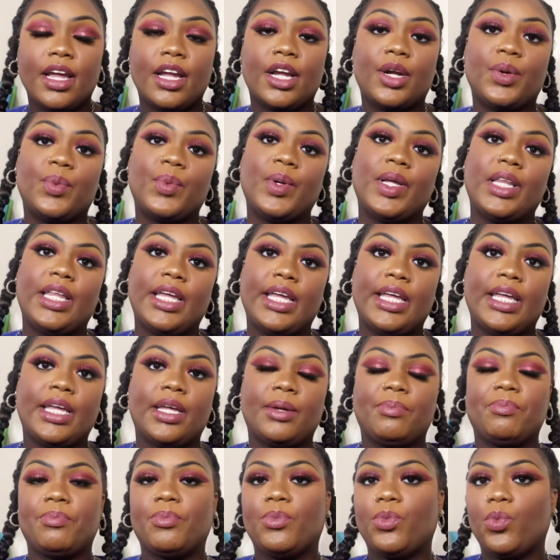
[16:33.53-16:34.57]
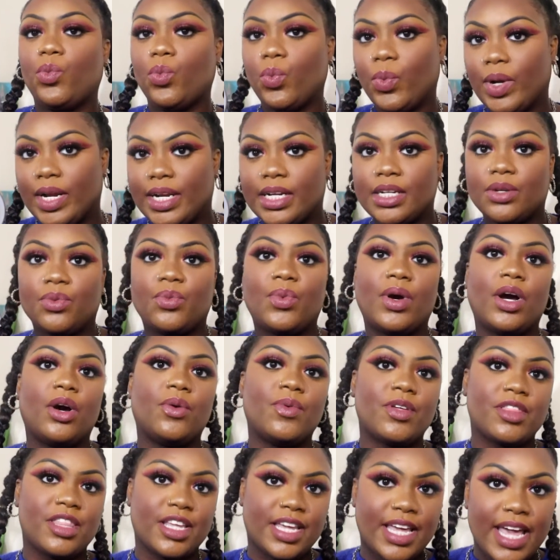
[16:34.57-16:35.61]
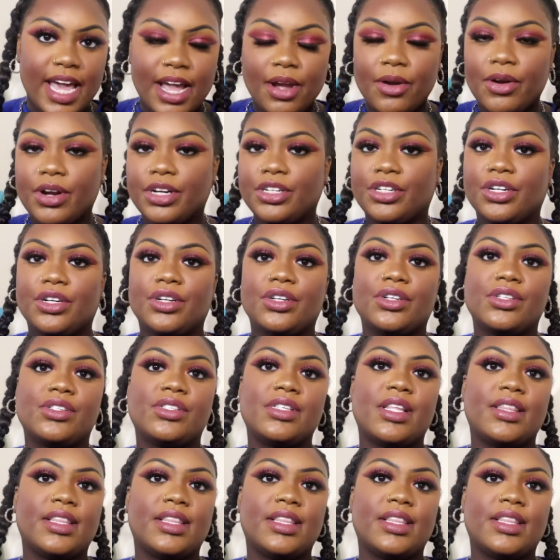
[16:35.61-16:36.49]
It really went well with the characters